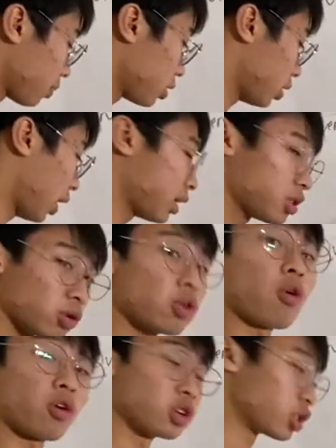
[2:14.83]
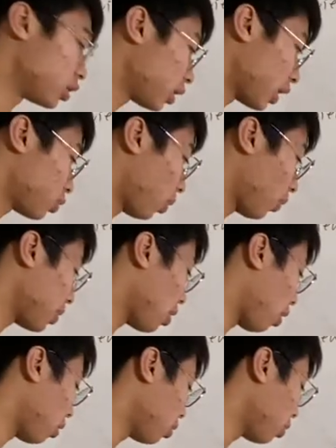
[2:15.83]
So that's our origin, that's where we
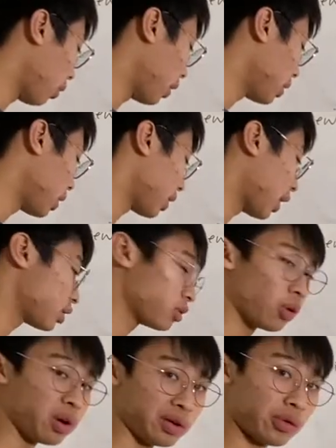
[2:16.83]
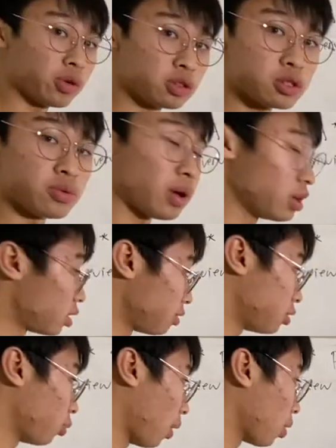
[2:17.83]
are, right? And that's an origin
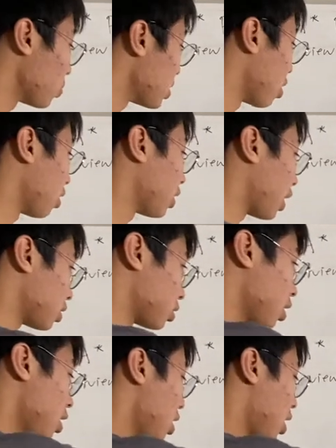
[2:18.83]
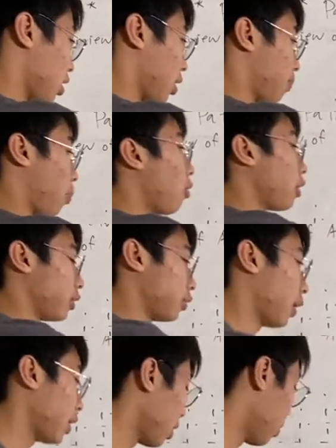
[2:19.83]
relative to where we are, and that's the point,
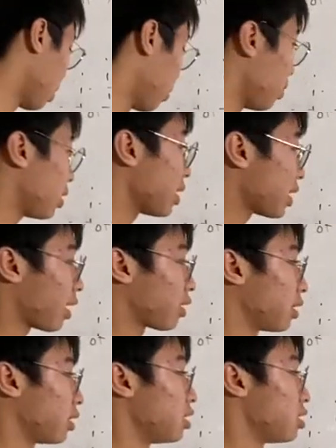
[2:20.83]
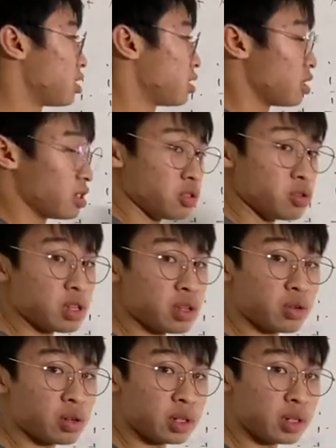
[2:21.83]
right? And we can calculate the distance using
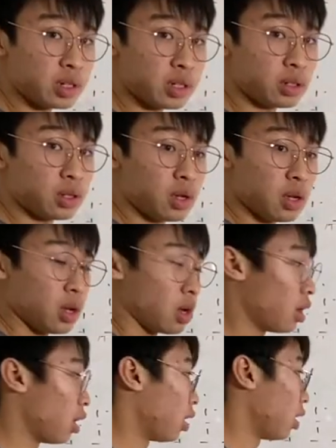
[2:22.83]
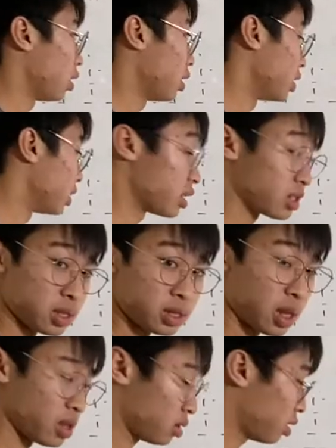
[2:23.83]
Euclidean uh,
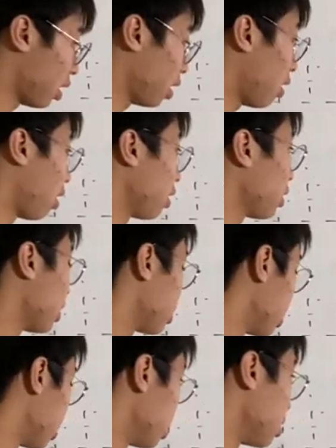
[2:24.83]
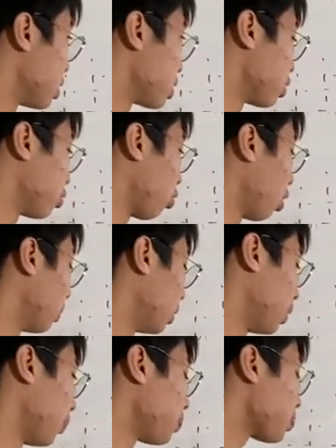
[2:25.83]
distance. That's not hard, that's just a distance formula.